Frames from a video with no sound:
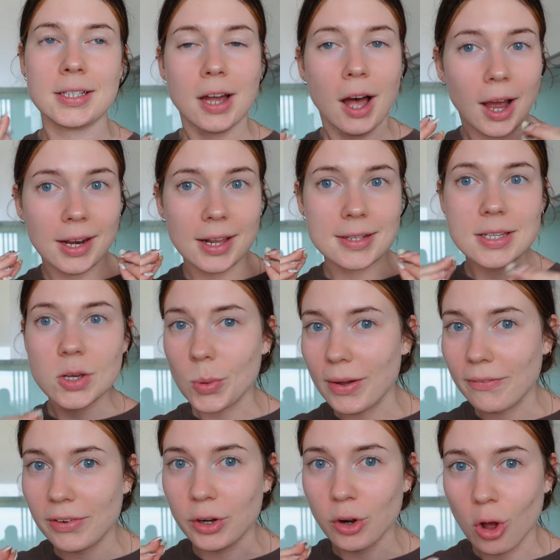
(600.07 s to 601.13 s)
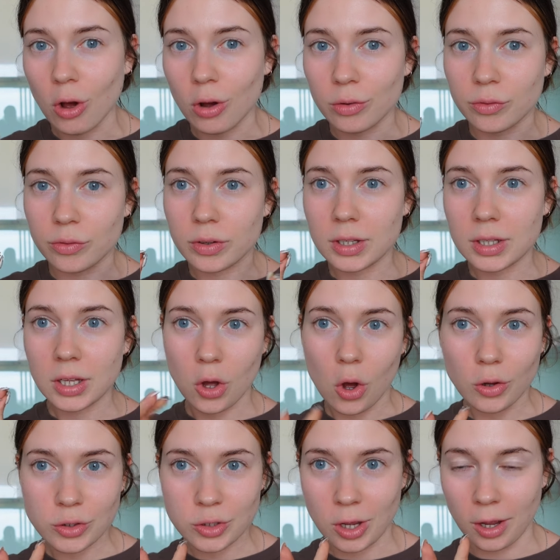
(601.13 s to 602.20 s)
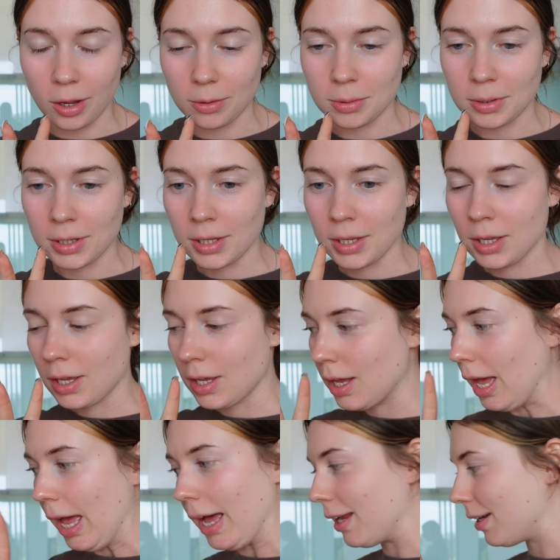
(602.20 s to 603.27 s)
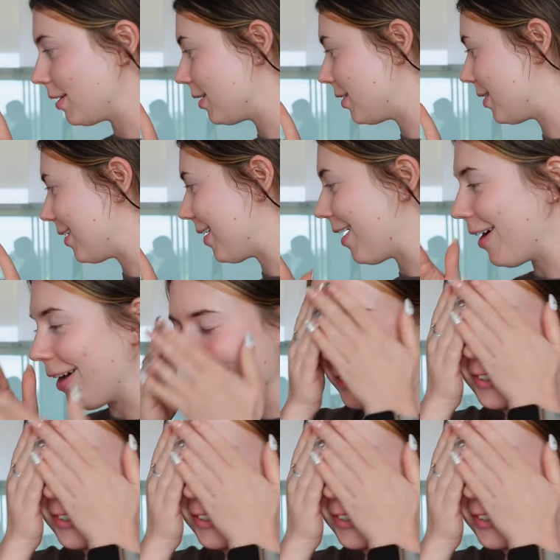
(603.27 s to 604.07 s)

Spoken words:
a Thailand's equivalent of Costco. And I